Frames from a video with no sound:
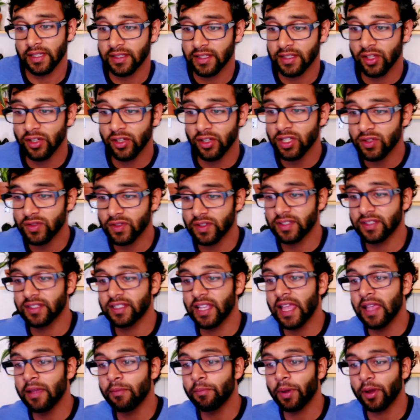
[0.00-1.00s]
is it good to use the
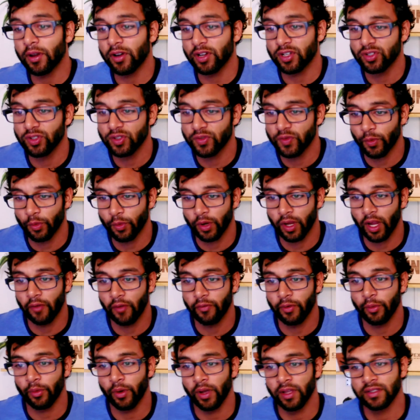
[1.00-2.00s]
same pair of shoes for
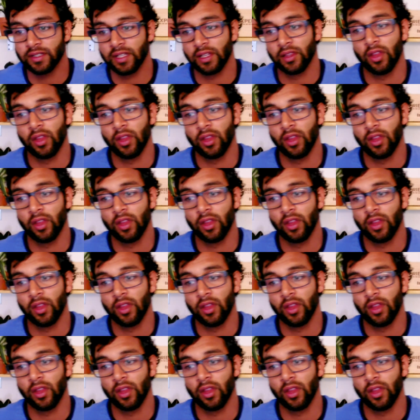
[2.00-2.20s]
recovery runs